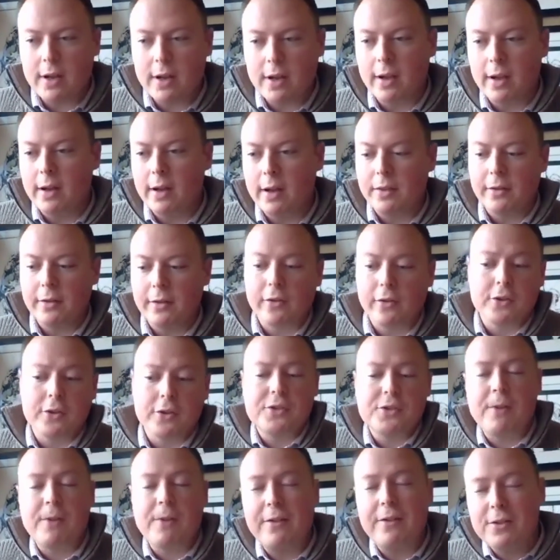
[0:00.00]
the
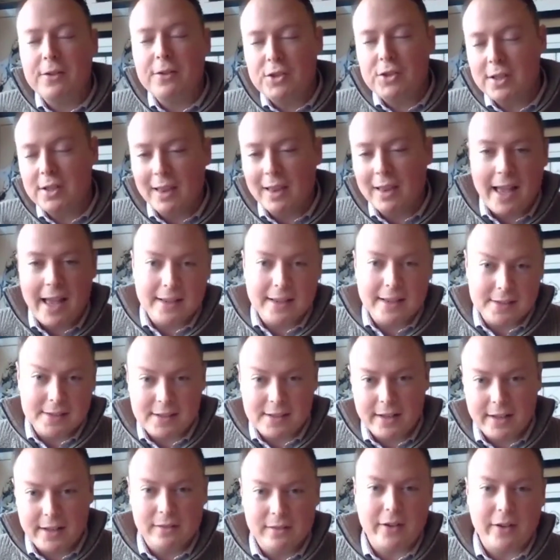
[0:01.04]
first refugee lens
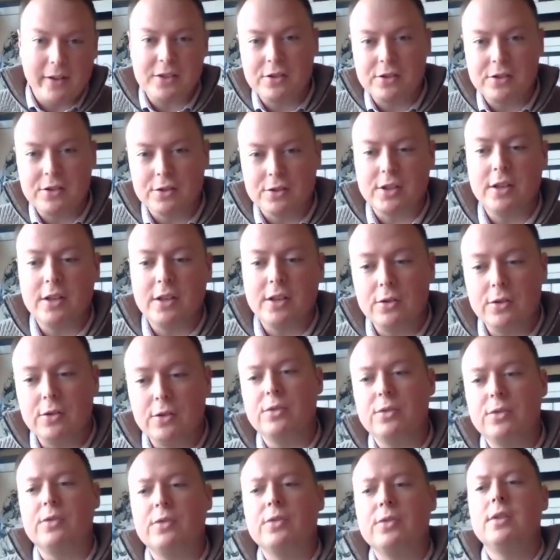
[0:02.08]
that investors can
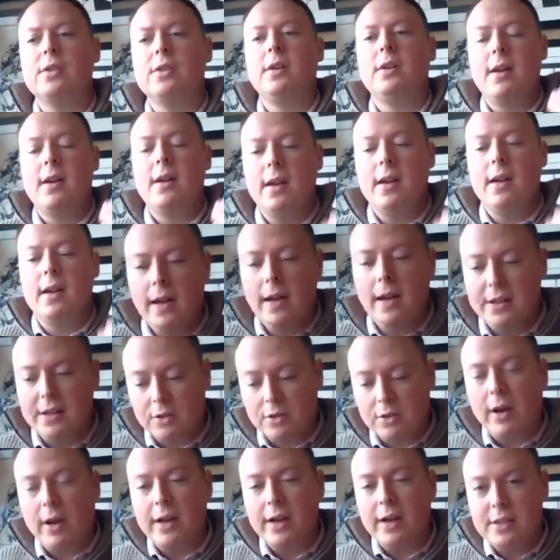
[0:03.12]
use as a
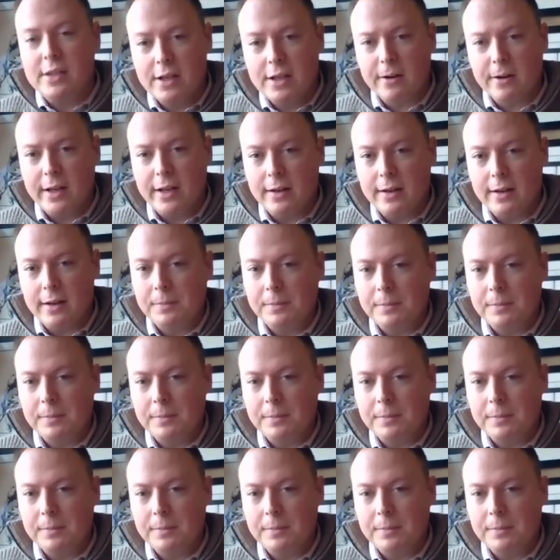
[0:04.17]
criteria.